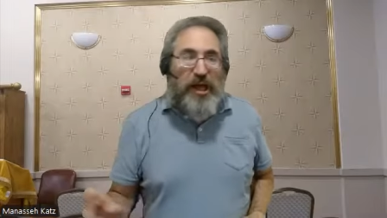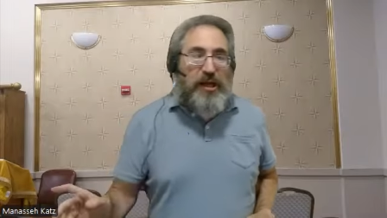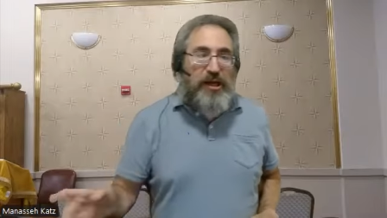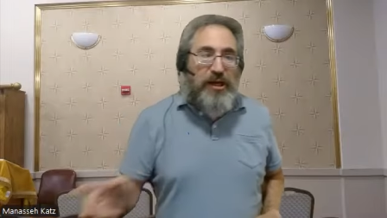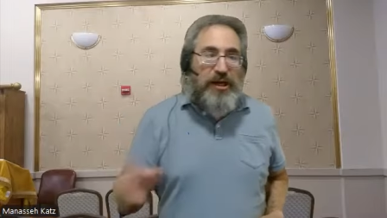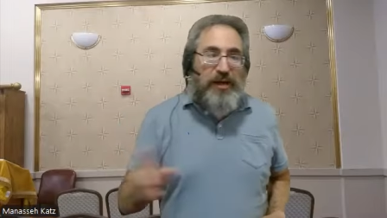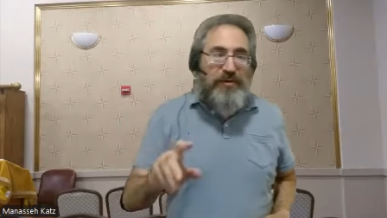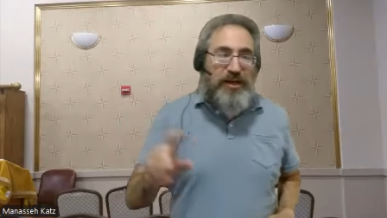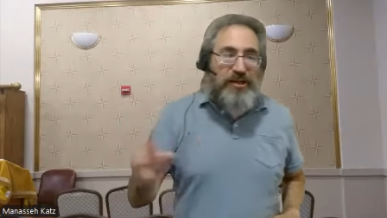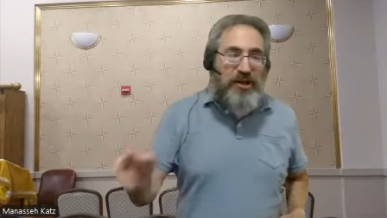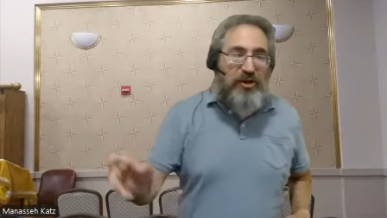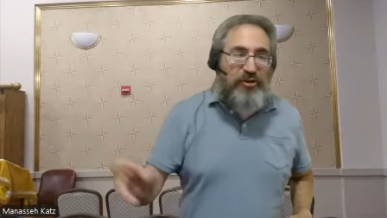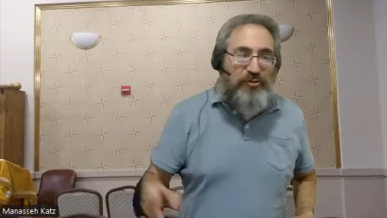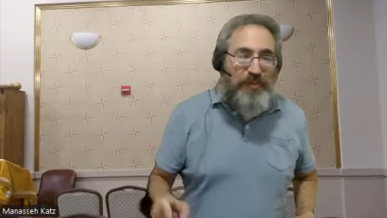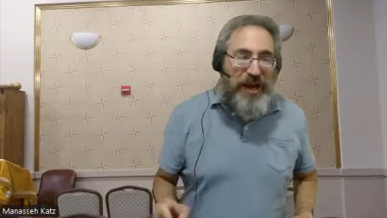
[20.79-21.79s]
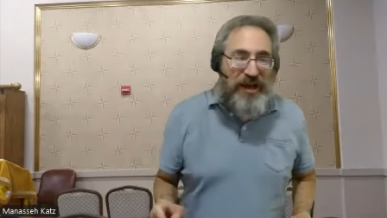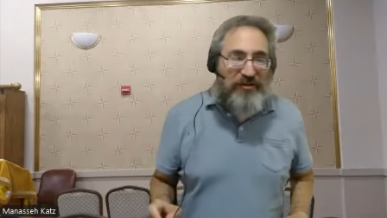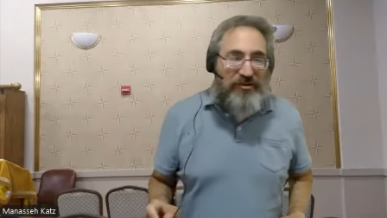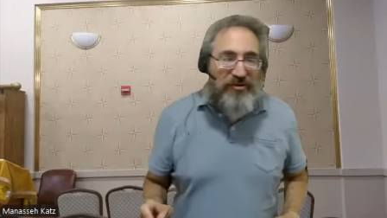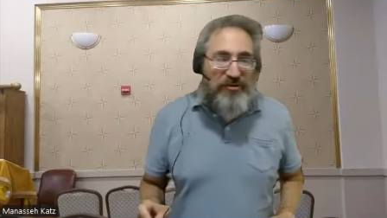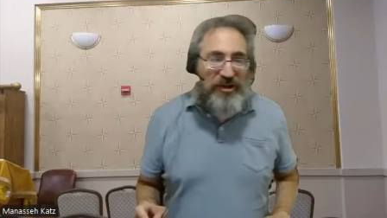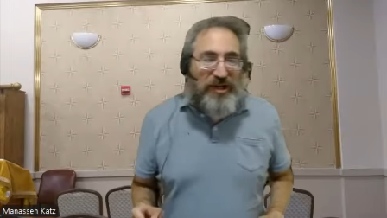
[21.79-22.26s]
Good evening,
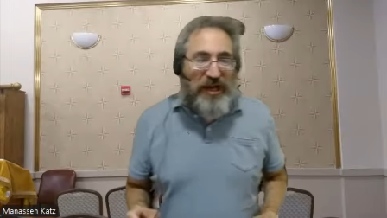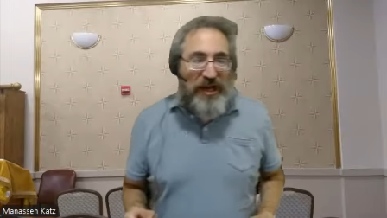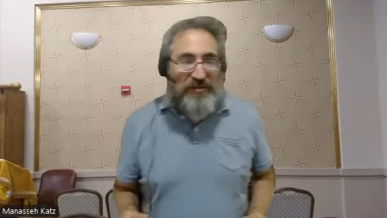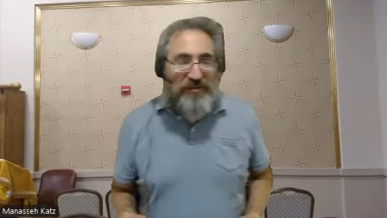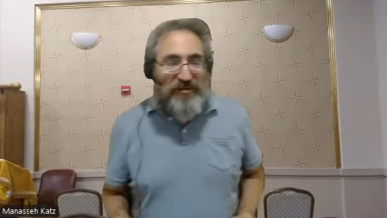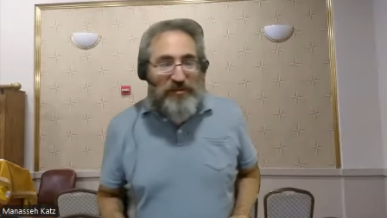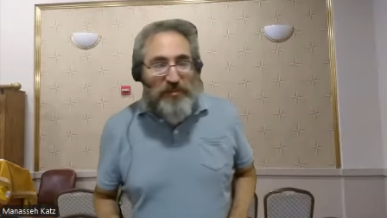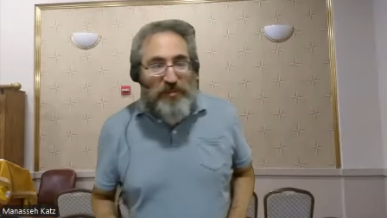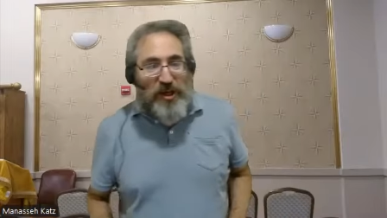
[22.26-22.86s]
Toastmasters and guests.